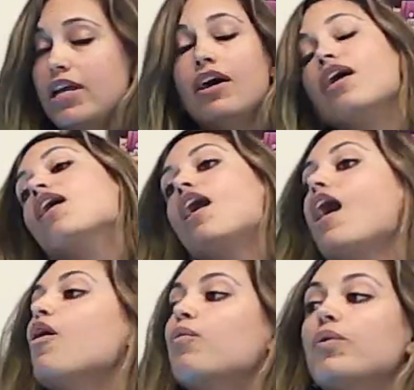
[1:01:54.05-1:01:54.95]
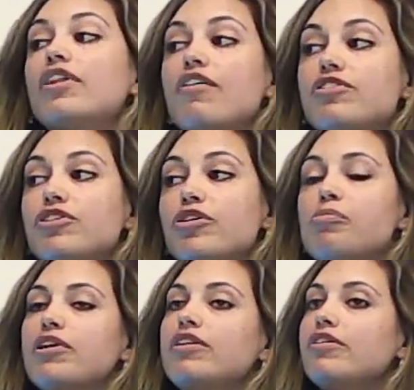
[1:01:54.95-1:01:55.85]
drivers we would love to
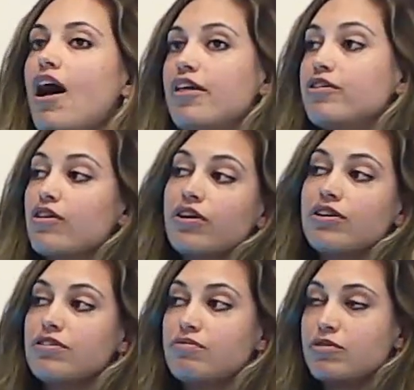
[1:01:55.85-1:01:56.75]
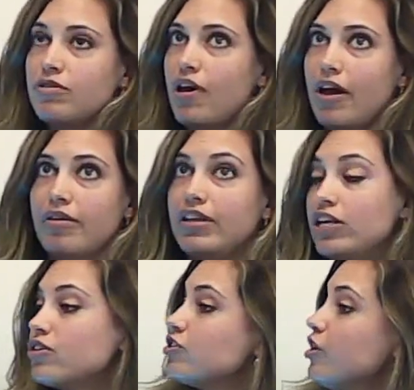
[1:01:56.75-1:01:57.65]
but uh, the current uh,
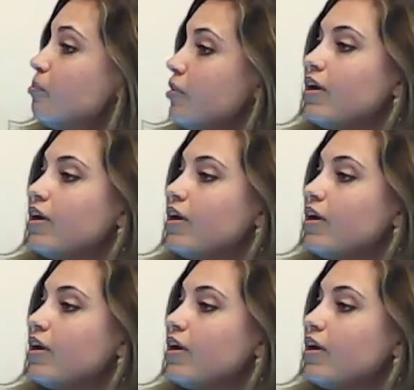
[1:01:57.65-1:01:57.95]
leadership